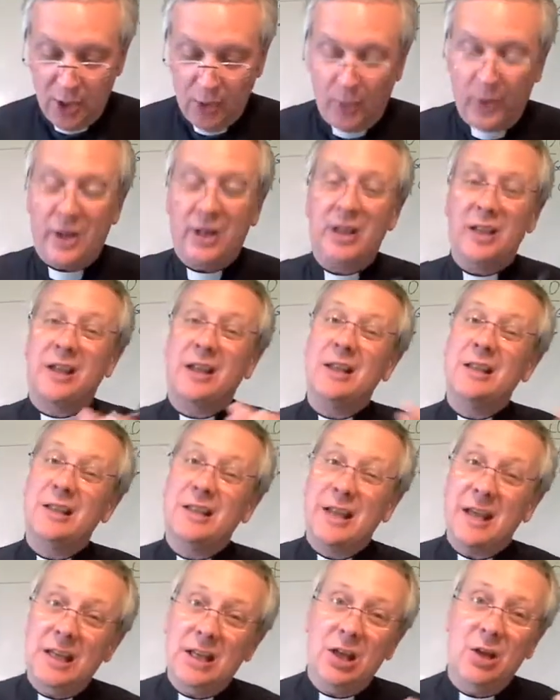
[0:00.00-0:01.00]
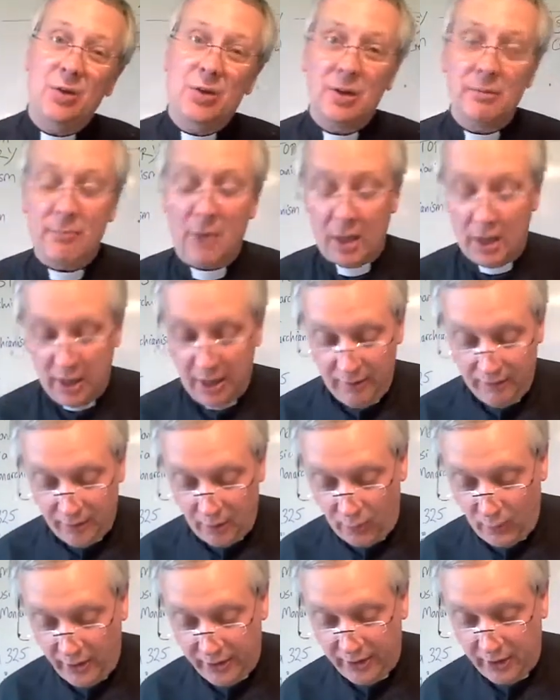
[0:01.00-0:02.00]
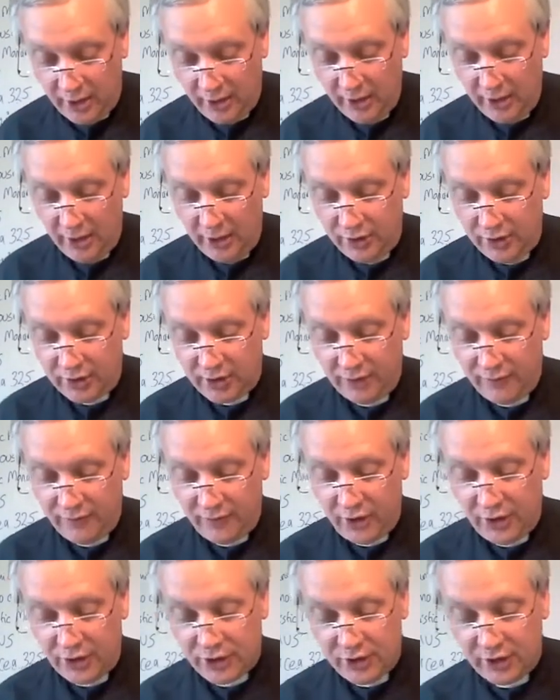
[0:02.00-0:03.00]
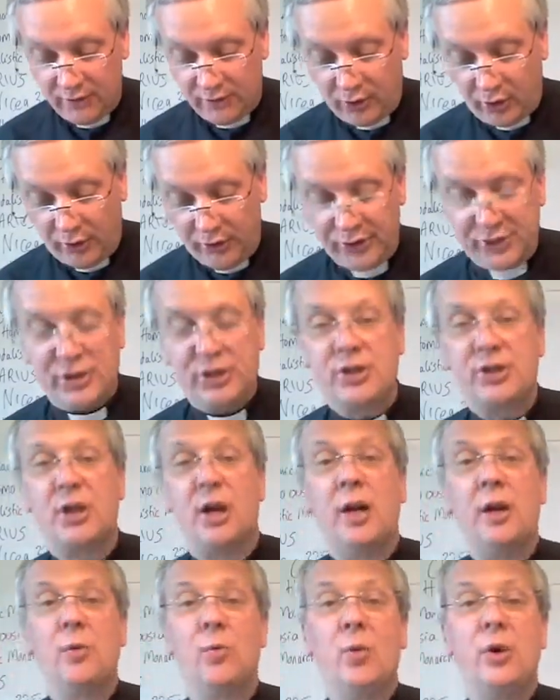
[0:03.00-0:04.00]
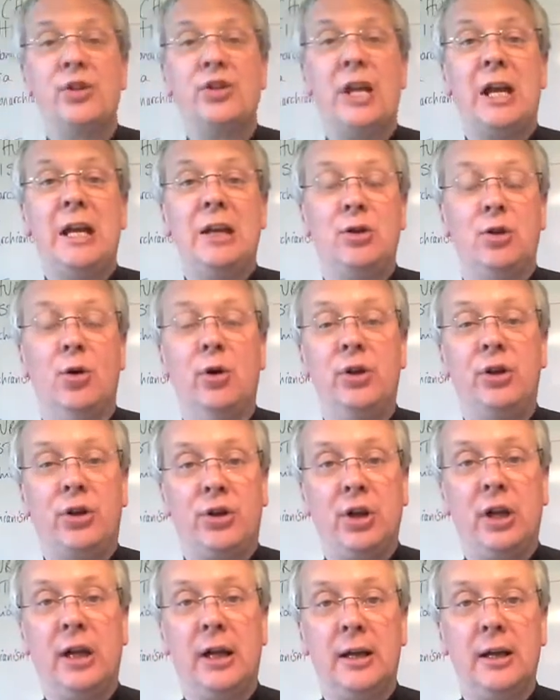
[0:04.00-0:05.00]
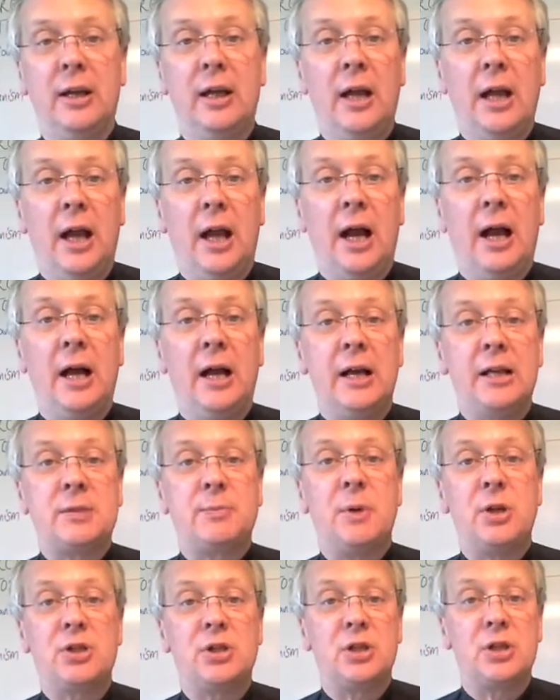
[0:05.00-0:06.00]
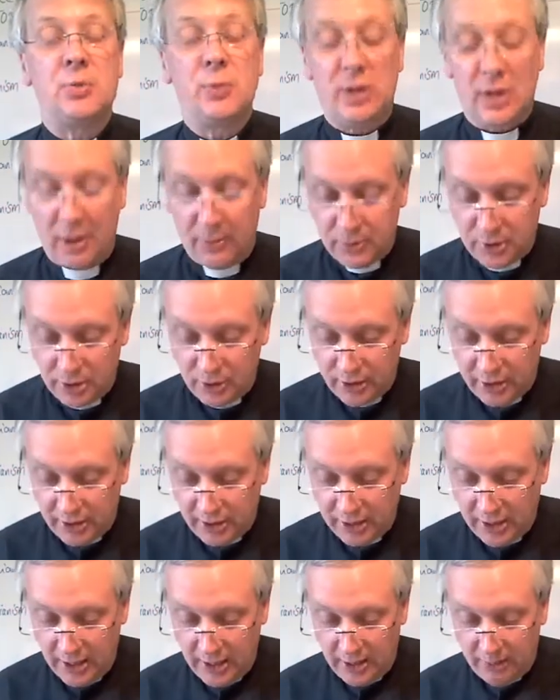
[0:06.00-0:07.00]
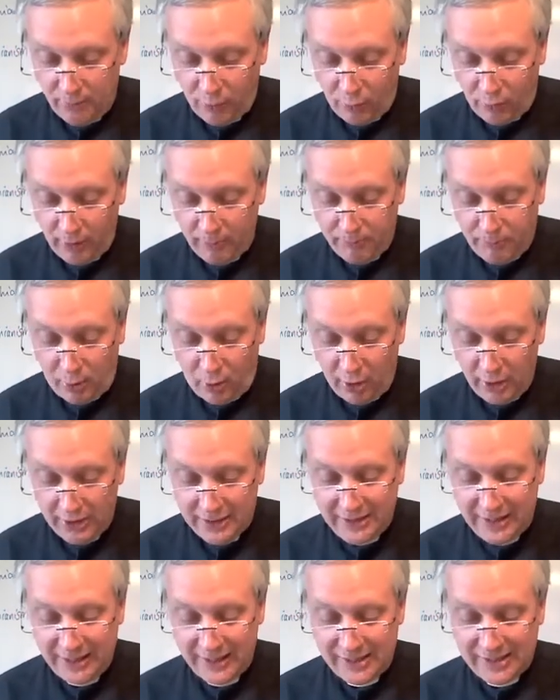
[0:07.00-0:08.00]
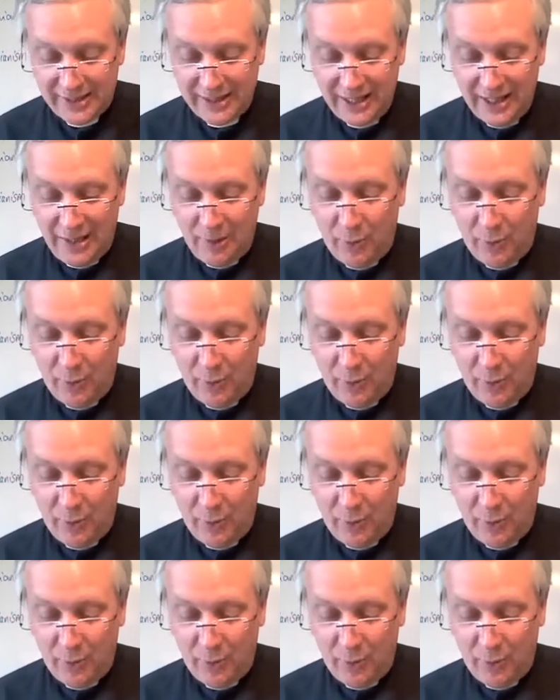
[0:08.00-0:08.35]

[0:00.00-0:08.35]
We're going to continue to mull over whether the conversion of Constantine was a good thing, especially as we come to looking more at politics.